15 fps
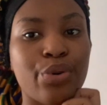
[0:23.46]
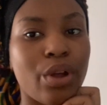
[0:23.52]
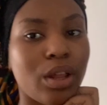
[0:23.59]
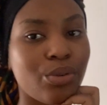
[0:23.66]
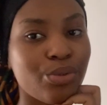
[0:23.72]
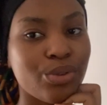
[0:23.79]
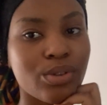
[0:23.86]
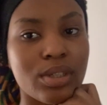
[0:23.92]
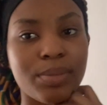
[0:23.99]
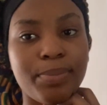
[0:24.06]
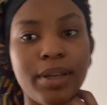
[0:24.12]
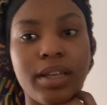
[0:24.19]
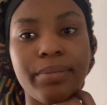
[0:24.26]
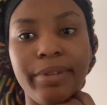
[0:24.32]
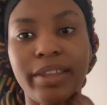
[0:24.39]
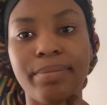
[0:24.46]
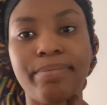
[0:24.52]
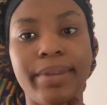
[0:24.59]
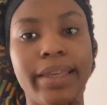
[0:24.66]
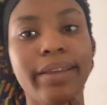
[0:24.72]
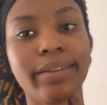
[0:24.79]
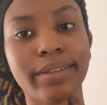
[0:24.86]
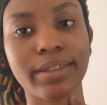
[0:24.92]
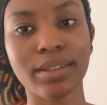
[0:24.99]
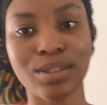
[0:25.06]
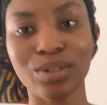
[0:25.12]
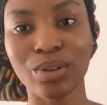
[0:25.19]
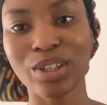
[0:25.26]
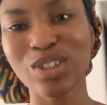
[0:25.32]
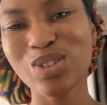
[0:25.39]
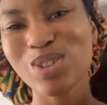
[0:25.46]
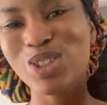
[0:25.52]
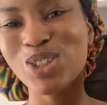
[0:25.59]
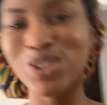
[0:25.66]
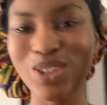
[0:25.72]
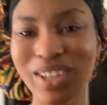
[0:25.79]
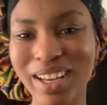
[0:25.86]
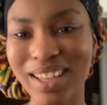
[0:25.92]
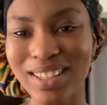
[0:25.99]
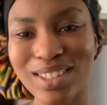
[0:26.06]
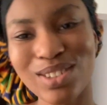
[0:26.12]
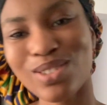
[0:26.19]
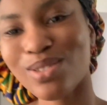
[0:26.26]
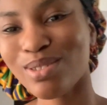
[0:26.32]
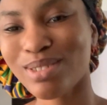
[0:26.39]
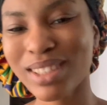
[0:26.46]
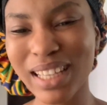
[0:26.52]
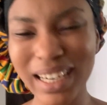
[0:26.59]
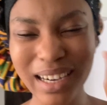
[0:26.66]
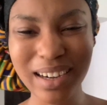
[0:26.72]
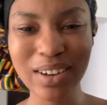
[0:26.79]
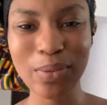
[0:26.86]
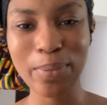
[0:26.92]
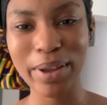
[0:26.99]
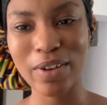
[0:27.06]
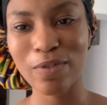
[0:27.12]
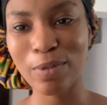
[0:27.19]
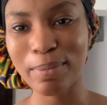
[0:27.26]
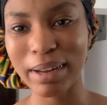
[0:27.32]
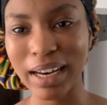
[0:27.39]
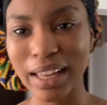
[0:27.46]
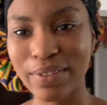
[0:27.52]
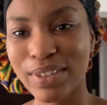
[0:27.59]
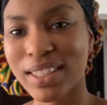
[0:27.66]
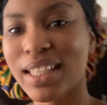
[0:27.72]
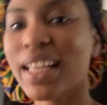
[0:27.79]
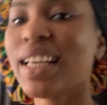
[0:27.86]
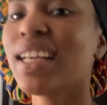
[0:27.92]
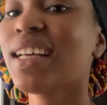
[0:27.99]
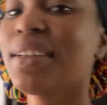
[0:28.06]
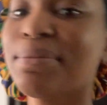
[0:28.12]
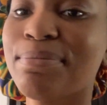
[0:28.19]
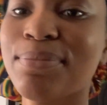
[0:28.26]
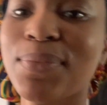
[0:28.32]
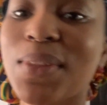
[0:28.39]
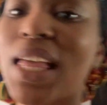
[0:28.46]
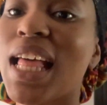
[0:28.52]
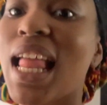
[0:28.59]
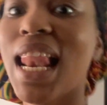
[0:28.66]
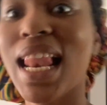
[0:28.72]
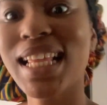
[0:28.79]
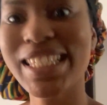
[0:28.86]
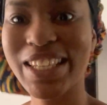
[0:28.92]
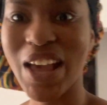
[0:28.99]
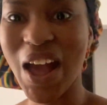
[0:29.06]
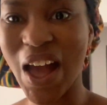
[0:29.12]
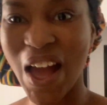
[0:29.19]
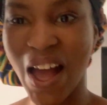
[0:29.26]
I don't use pancake mix, so I just want to show you guys, tiny little bit of what my life is like. Let's go.